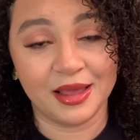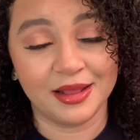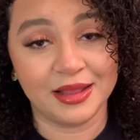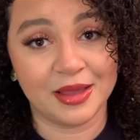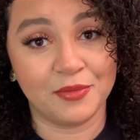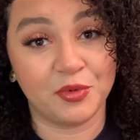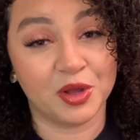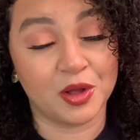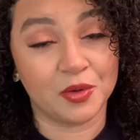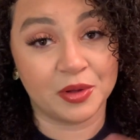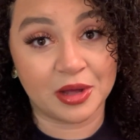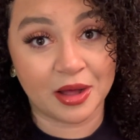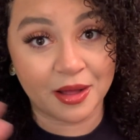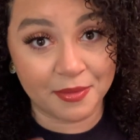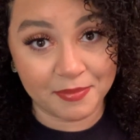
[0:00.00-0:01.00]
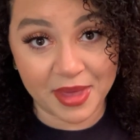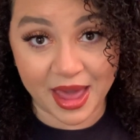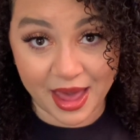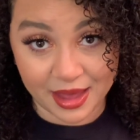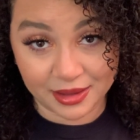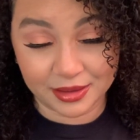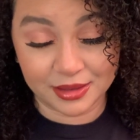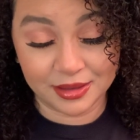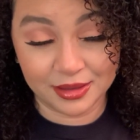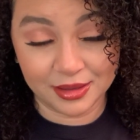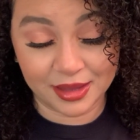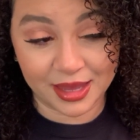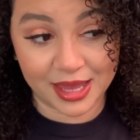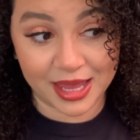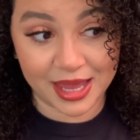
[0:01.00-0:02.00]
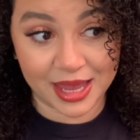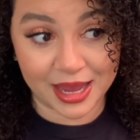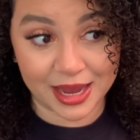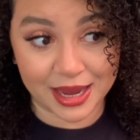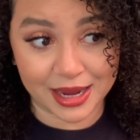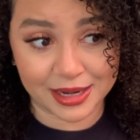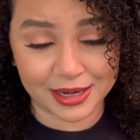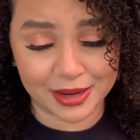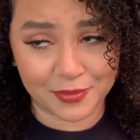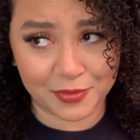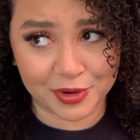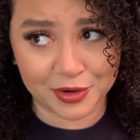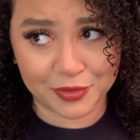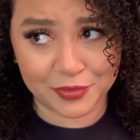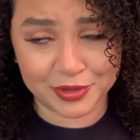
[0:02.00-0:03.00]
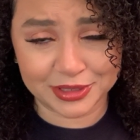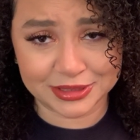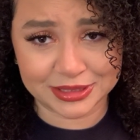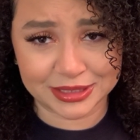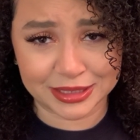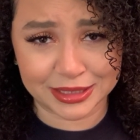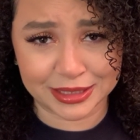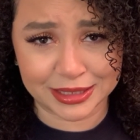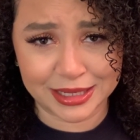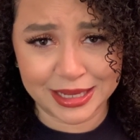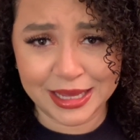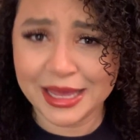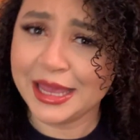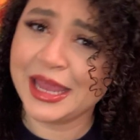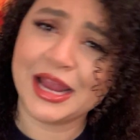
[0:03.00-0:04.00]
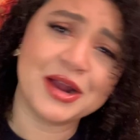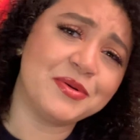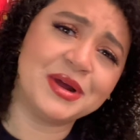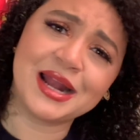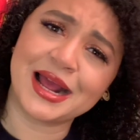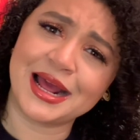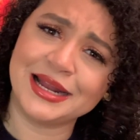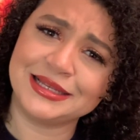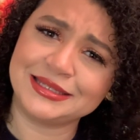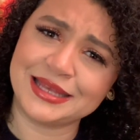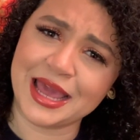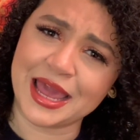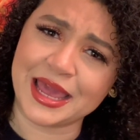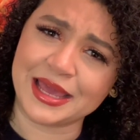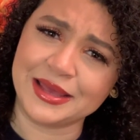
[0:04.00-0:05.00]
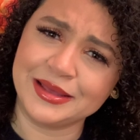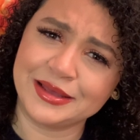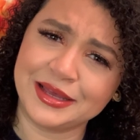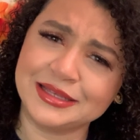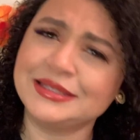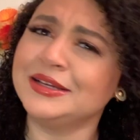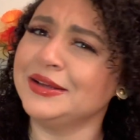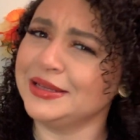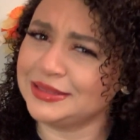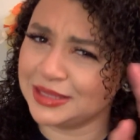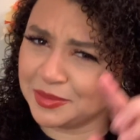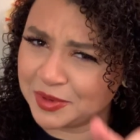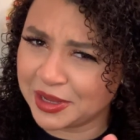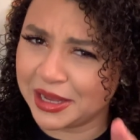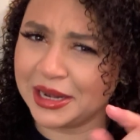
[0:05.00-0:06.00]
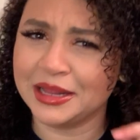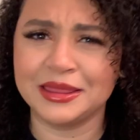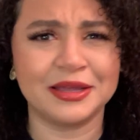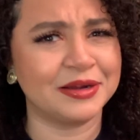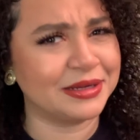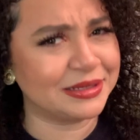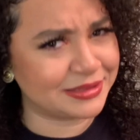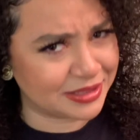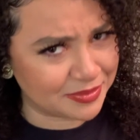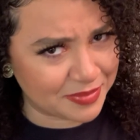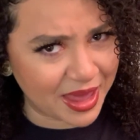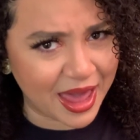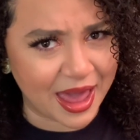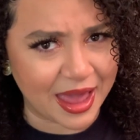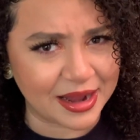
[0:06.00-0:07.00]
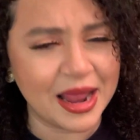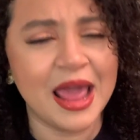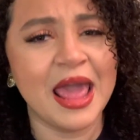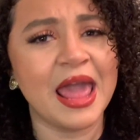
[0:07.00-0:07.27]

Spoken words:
And then we're going to come back and we're going to hear what I got to say, because there is some good and there is some bad.